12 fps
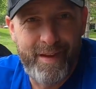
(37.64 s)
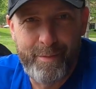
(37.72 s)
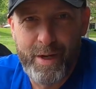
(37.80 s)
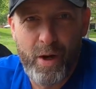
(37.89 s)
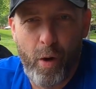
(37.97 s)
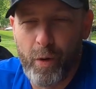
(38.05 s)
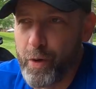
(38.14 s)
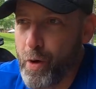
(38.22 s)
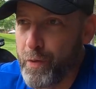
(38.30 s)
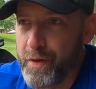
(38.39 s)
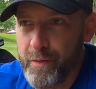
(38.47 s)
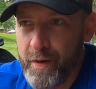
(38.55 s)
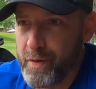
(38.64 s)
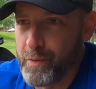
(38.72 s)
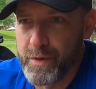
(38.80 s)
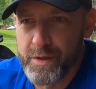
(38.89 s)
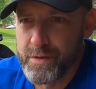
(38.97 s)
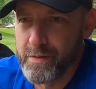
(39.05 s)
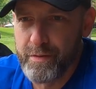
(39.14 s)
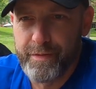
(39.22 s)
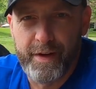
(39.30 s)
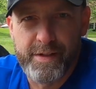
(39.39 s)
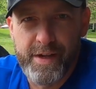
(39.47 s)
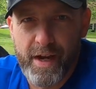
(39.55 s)
I mean, all in all, the event was
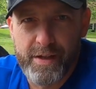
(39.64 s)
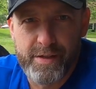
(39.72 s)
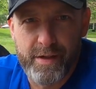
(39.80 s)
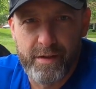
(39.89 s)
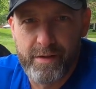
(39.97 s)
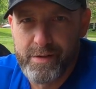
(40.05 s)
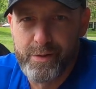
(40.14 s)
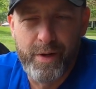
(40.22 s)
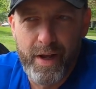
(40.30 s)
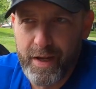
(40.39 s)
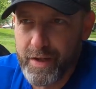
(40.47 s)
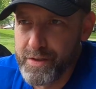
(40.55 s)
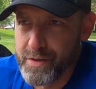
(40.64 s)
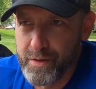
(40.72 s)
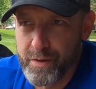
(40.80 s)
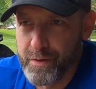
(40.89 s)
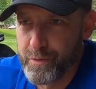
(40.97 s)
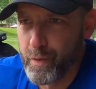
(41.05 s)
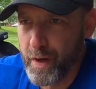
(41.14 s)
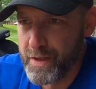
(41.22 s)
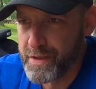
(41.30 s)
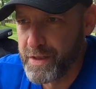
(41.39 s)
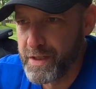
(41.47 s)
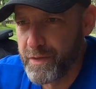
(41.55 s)
fantastic. 2 days of
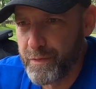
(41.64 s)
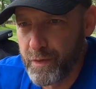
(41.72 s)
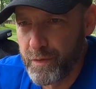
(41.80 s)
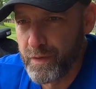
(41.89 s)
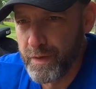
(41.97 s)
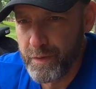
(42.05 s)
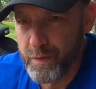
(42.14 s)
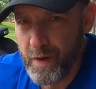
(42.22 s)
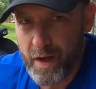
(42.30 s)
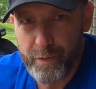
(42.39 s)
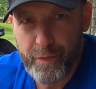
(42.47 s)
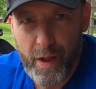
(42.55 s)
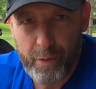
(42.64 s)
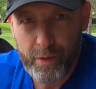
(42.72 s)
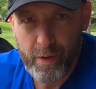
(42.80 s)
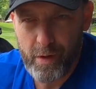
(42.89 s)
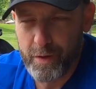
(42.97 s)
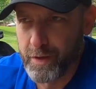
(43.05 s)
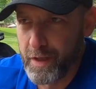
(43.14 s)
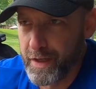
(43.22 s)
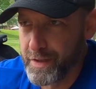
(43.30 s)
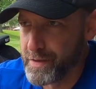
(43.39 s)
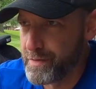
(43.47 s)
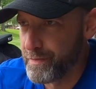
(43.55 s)
racing. If you've kind of followed along the
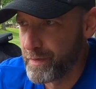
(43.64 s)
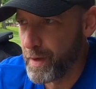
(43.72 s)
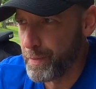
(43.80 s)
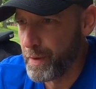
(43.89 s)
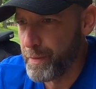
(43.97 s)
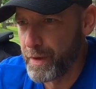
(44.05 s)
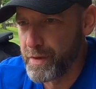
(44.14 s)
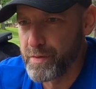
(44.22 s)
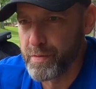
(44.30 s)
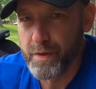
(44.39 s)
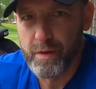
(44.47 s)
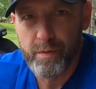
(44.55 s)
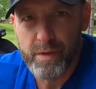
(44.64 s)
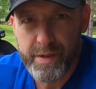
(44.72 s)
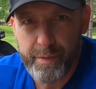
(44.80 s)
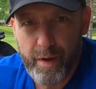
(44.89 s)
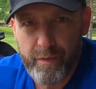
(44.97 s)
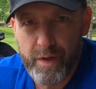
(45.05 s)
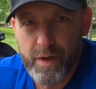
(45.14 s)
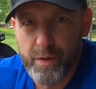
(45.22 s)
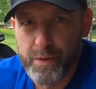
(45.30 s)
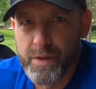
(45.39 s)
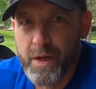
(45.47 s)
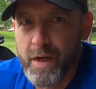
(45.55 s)
last couple of months with some of my
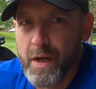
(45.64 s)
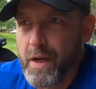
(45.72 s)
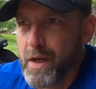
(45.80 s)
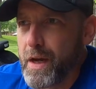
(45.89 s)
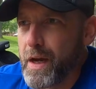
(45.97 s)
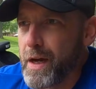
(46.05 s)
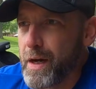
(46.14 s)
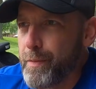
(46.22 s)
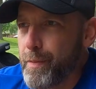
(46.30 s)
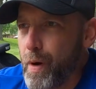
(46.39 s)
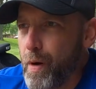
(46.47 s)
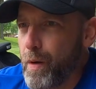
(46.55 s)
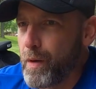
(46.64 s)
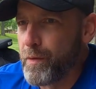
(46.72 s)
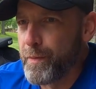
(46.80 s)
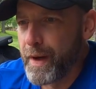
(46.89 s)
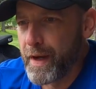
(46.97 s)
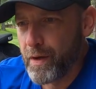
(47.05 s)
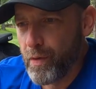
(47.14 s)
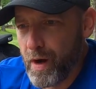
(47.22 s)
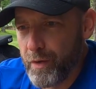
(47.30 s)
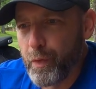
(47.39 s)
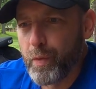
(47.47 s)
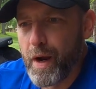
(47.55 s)
videos, all of my
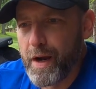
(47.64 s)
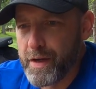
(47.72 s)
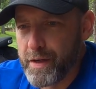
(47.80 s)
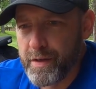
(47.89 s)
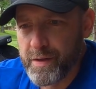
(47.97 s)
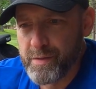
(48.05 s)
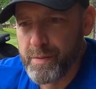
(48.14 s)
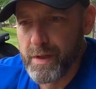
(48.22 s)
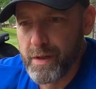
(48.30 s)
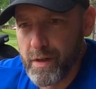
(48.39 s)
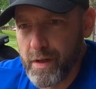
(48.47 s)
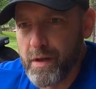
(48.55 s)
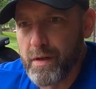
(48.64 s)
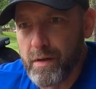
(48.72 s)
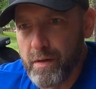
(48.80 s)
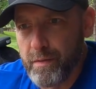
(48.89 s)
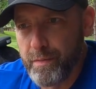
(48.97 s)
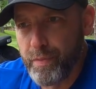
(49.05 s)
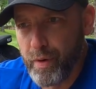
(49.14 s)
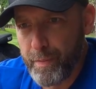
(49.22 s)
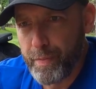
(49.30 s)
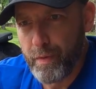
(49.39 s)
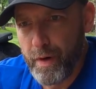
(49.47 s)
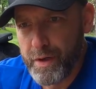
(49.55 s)
gravel riding has been in
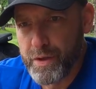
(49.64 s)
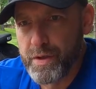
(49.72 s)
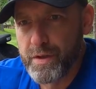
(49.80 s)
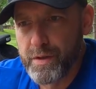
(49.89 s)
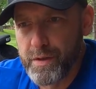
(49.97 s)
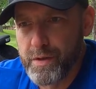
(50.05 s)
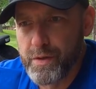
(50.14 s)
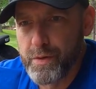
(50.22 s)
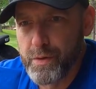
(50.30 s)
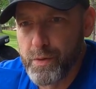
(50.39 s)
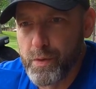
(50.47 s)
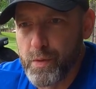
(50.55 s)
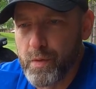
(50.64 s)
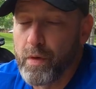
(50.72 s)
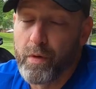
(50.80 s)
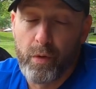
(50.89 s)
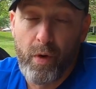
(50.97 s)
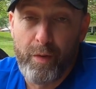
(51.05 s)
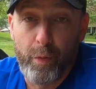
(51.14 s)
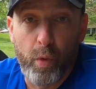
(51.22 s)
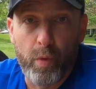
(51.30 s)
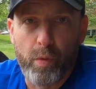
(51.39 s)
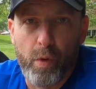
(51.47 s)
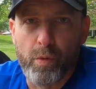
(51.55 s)
preparation to, or gravel
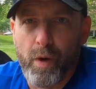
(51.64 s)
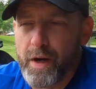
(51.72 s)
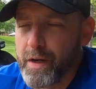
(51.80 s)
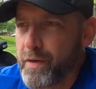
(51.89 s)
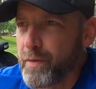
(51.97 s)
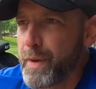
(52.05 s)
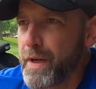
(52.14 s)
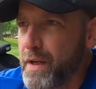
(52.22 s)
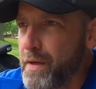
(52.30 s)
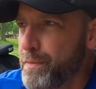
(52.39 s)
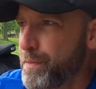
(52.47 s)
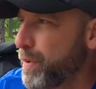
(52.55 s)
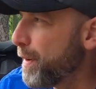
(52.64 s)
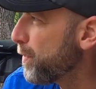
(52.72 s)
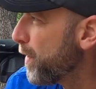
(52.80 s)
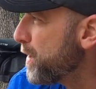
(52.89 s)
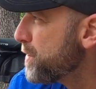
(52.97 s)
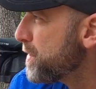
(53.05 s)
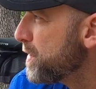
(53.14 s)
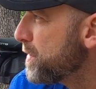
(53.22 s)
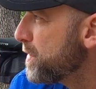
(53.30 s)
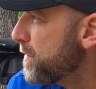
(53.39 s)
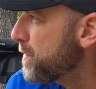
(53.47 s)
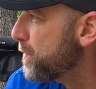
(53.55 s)
or road riding, has been in preparation
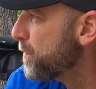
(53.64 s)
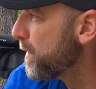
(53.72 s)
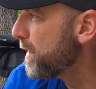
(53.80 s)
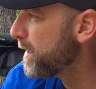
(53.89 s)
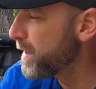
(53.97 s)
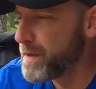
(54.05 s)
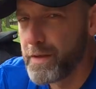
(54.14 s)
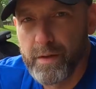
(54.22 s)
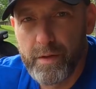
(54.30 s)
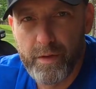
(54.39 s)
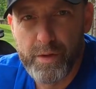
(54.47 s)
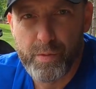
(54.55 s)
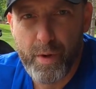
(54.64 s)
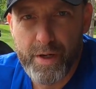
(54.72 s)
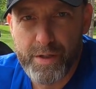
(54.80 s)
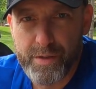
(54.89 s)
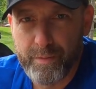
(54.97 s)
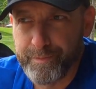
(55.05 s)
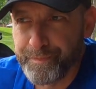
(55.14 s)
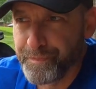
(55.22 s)
to this race,